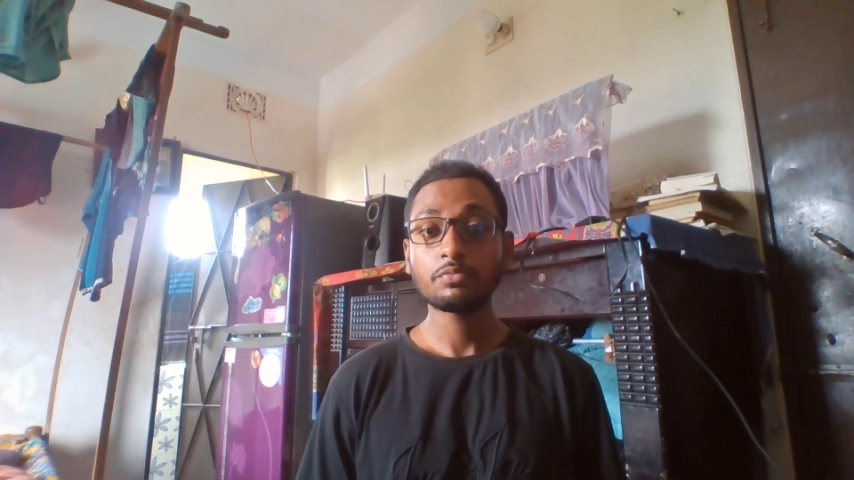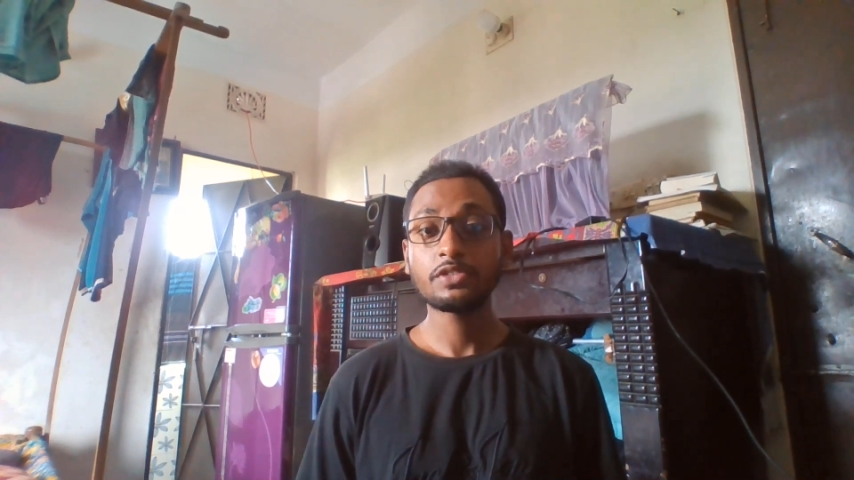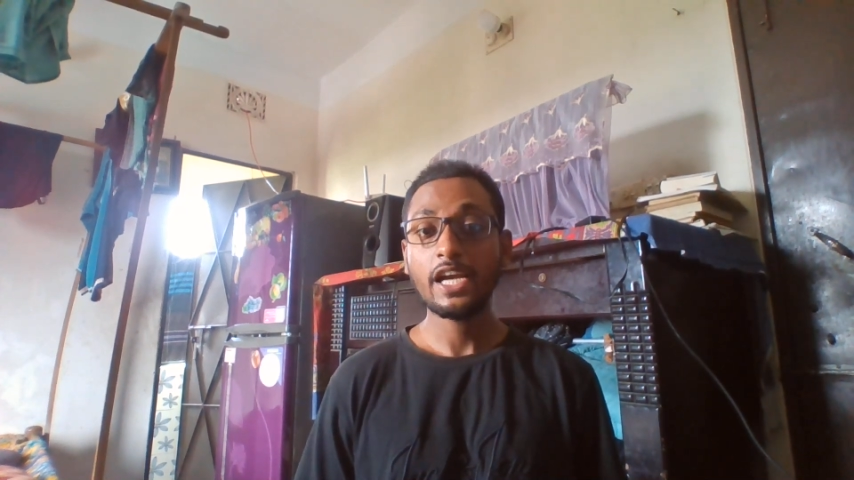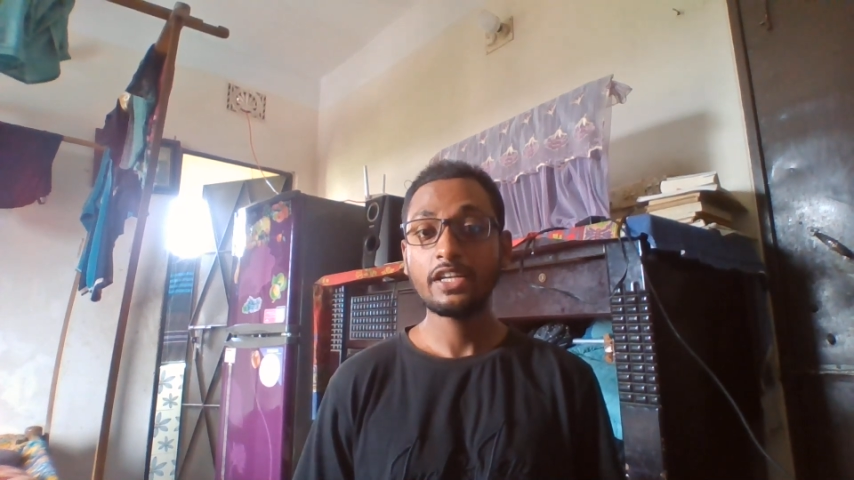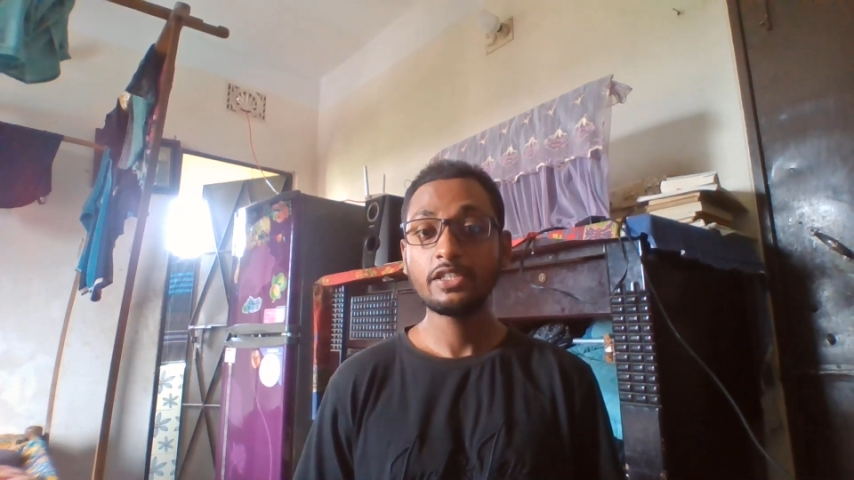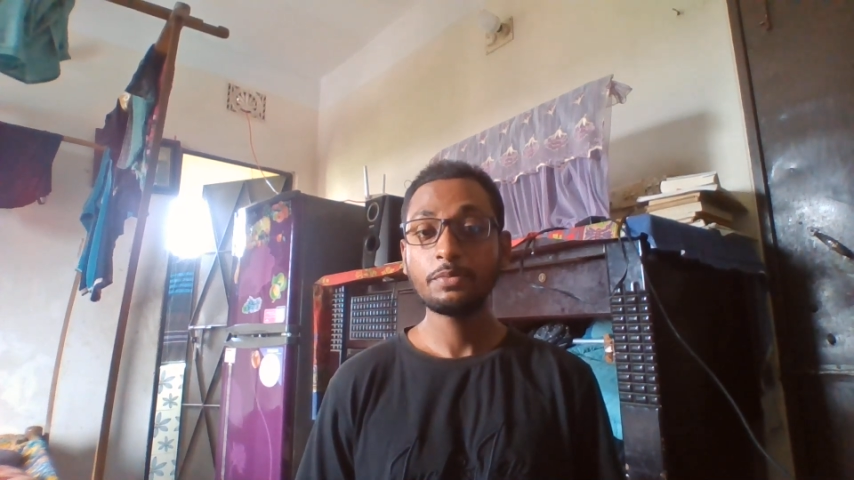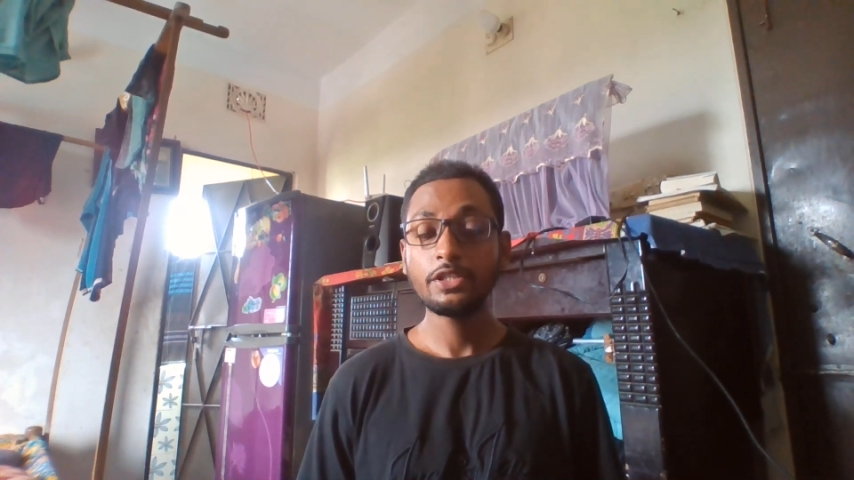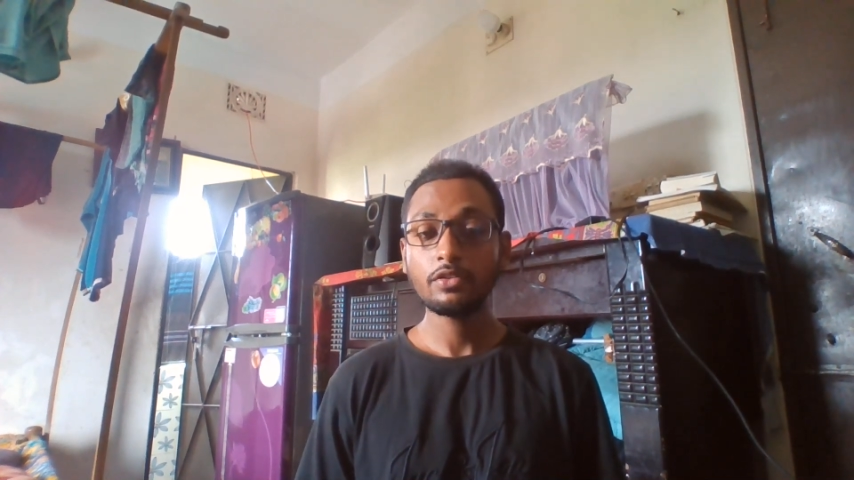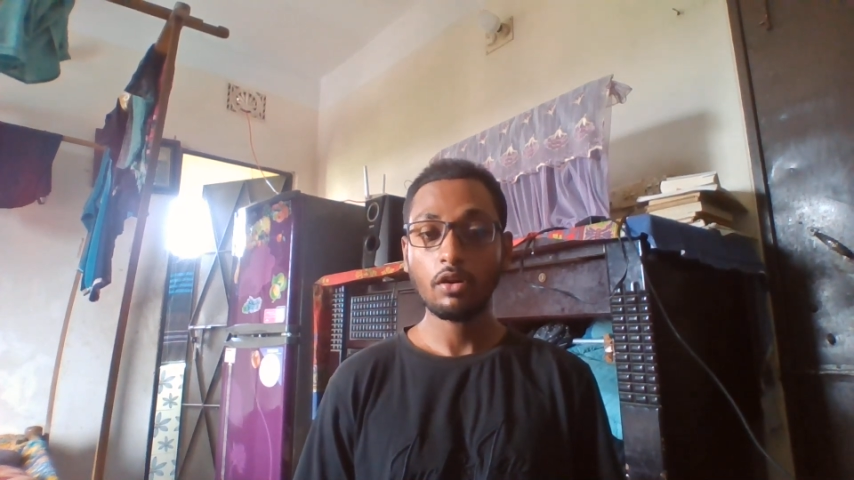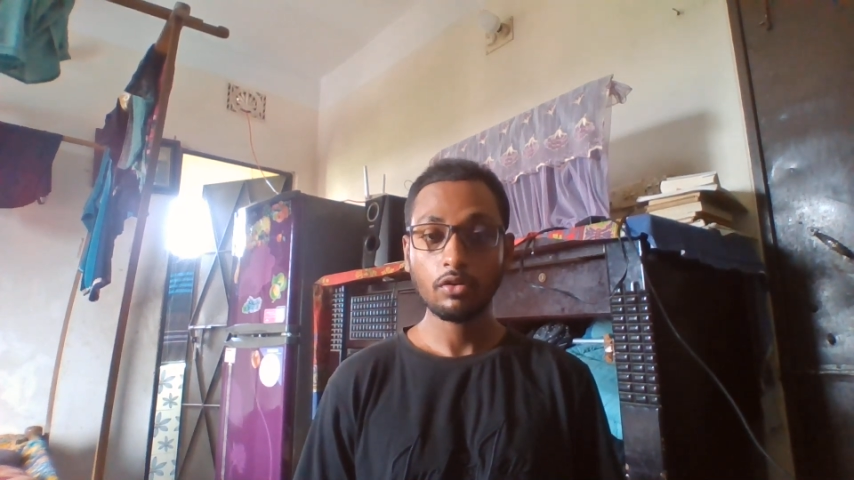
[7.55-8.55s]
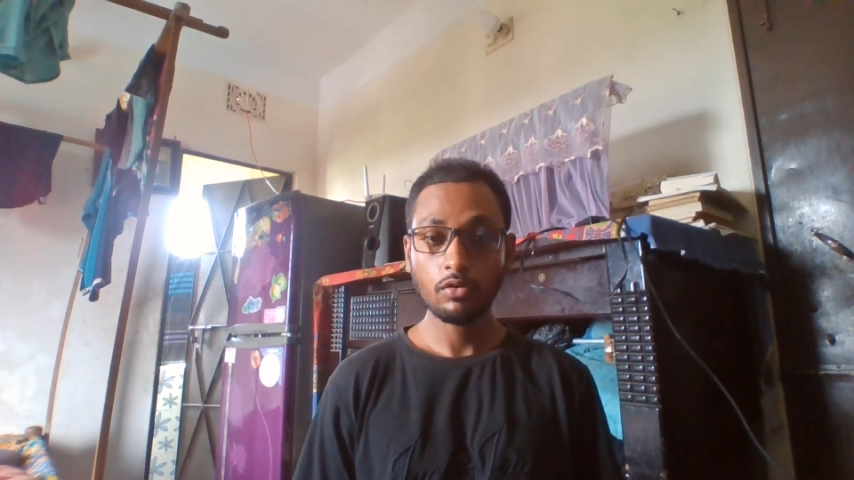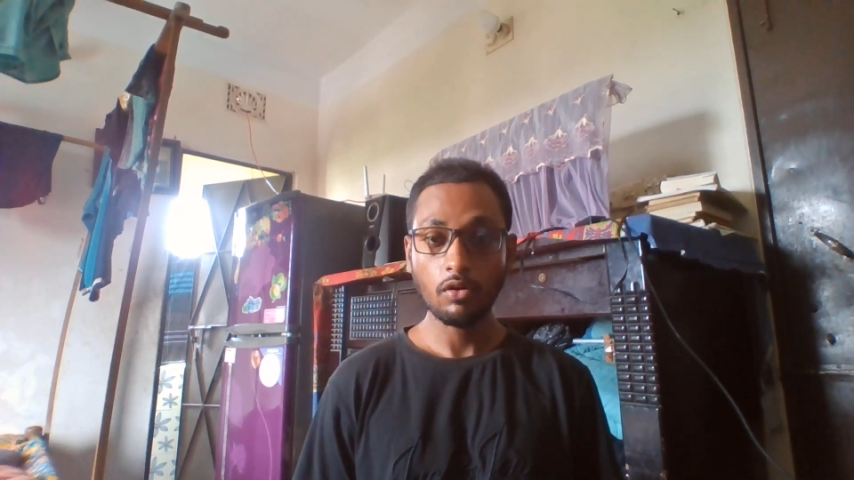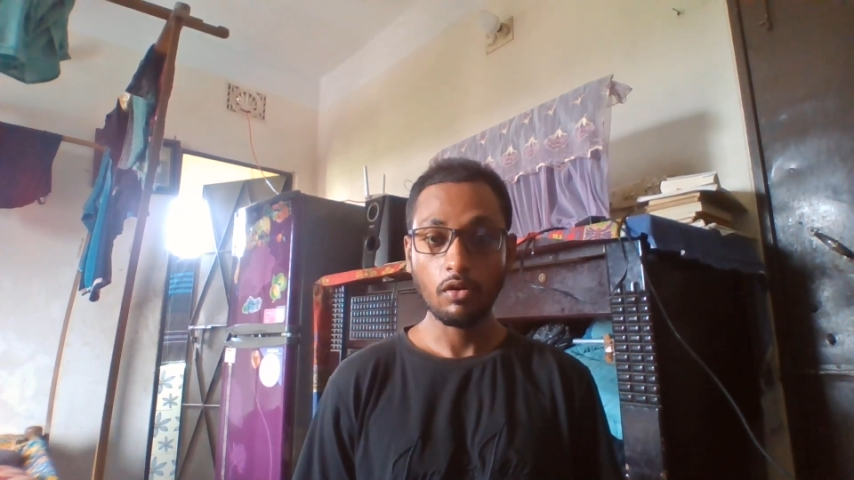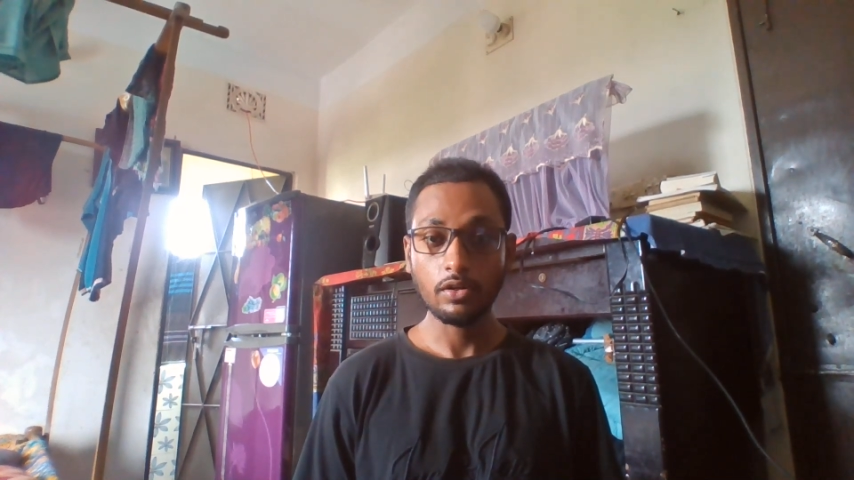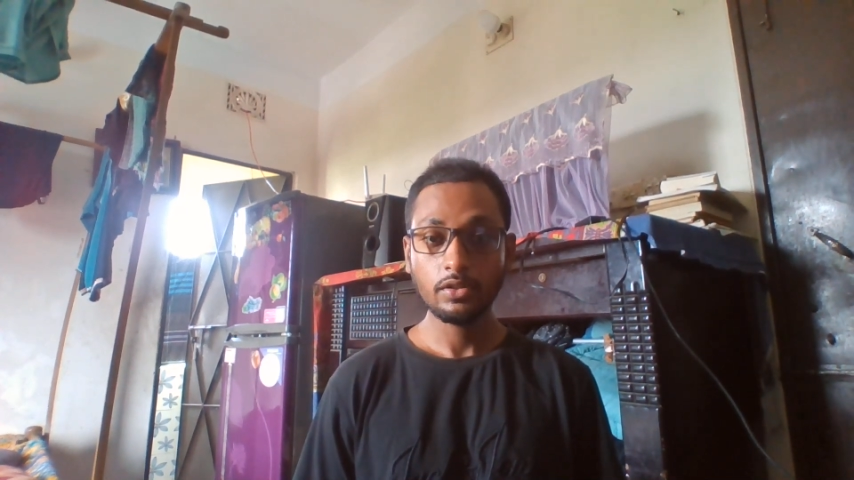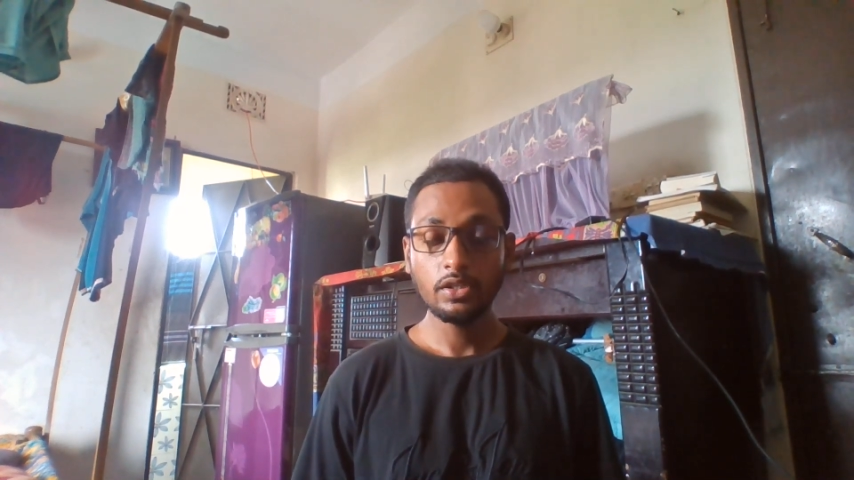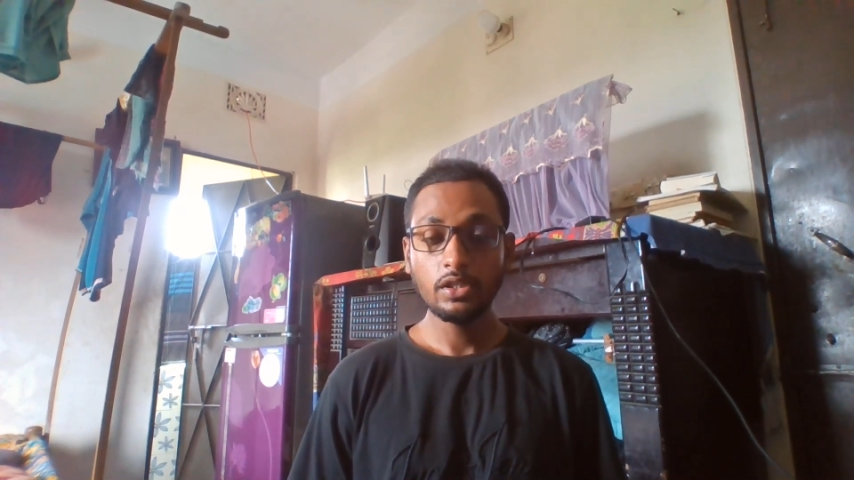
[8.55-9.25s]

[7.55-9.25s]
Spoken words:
of ChatGPT or Claude.